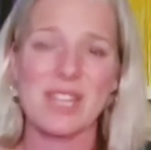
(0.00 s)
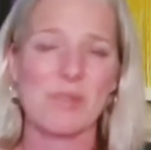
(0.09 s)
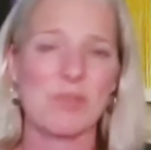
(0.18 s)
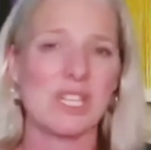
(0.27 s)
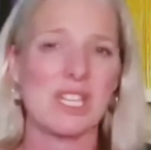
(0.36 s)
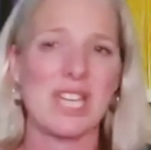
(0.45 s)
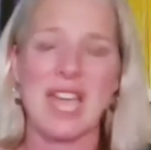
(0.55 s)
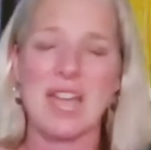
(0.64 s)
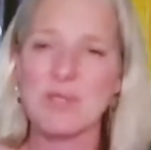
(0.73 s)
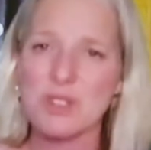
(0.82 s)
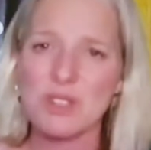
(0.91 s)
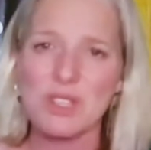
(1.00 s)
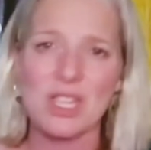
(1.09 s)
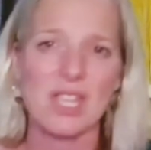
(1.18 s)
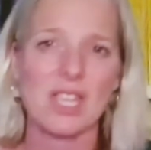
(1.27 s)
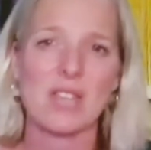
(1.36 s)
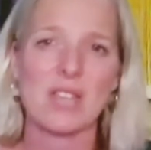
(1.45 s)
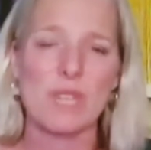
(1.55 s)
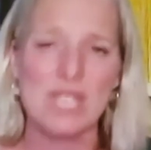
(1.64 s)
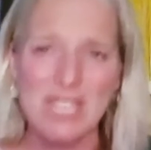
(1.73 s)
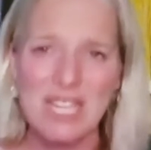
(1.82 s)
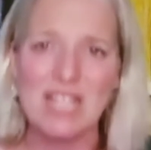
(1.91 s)
and we
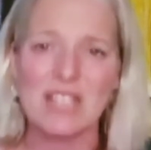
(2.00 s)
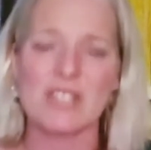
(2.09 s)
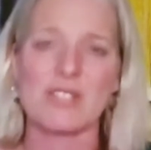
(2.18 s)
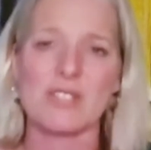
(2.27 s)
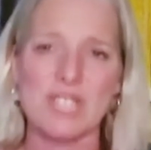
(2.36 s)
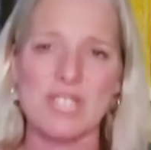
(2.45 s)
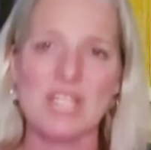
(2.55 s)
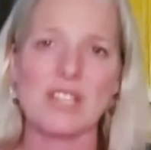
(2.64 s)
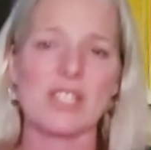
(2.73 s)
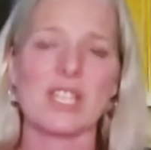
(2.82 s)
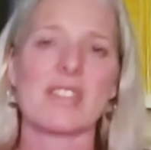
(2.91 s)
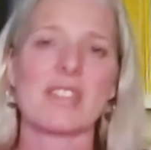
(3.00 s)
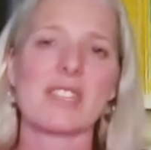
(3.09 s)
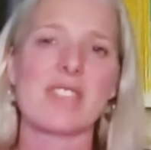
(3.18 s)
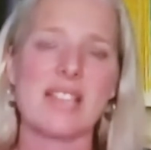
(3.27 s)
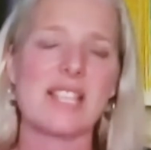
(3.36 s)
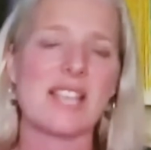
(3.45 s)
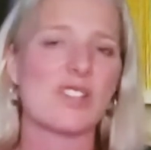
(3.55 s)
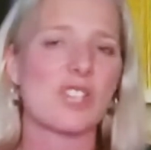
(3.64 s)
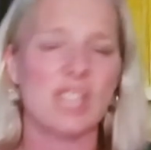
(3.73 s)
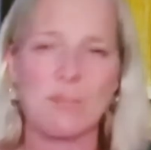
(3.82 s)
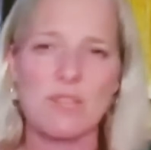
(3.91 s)
need to deal, I think that's actually
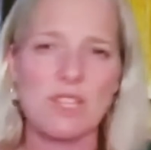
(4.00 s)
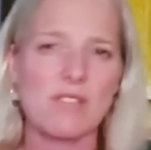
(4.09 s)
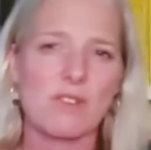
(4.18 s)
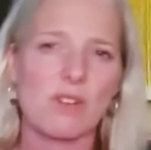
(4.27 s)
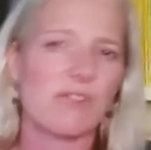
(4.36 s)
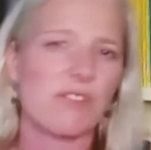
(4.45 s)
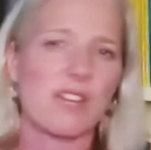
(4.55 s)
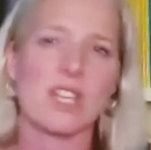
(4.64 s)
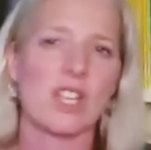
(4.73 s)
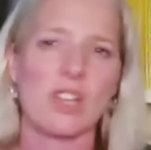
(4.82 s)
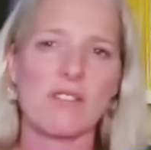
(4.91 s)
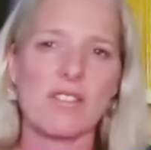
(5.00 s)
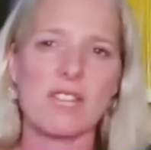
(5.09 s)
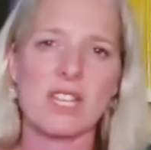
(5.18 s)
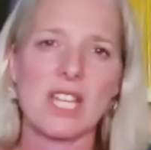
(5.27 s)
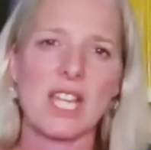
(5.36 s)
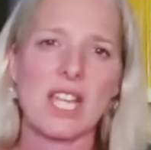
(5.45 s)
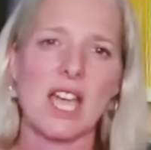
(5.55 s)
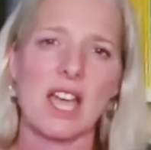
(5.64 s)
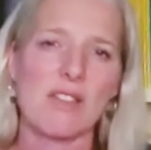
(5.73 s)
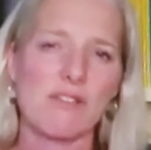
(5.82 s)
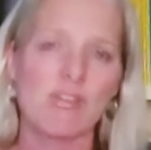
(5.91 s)
come to the forefront in COVID,
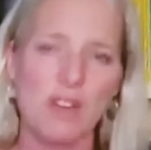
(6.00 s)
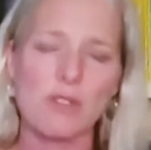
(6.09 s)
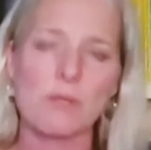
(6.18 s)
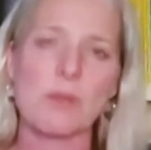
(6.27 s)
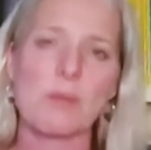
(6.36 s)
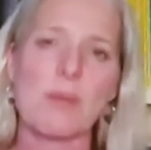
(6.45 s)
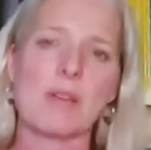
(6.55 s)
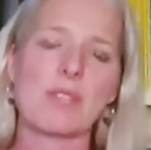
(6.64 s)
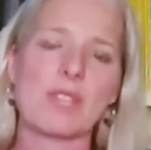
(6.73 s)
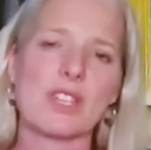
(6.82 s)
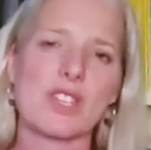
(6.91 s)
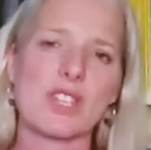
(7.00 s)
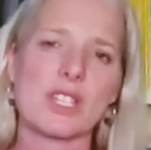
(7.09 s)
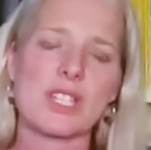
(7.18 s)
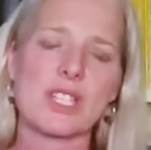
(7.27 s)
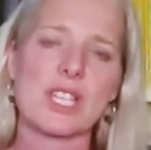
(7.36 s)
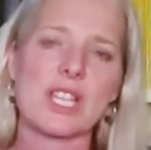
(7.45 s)
the vulnerable populations.